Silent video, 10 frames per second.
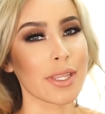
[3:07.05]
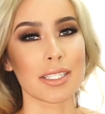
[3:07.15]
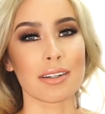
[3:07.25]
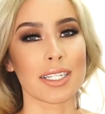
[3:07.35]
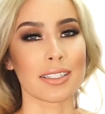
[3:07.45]

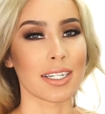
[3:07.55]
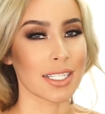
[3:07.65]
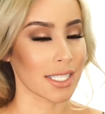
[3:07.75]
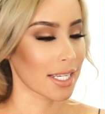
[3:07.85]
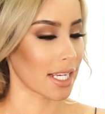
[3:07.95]
these are as good
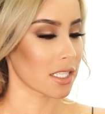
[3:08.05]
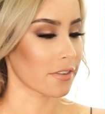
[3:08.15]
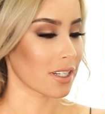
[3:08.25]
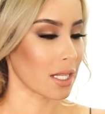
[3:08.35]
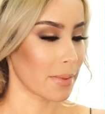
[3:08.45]
as it gets
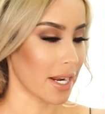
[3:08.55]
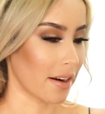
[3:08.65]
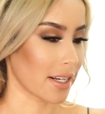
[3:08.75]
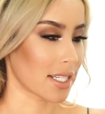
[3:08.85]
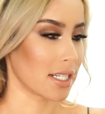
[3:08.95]
for clip-in
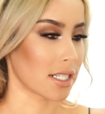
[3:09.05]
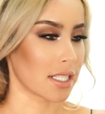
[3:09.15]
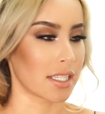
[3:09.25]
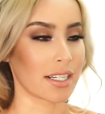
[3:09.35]
hair extensions.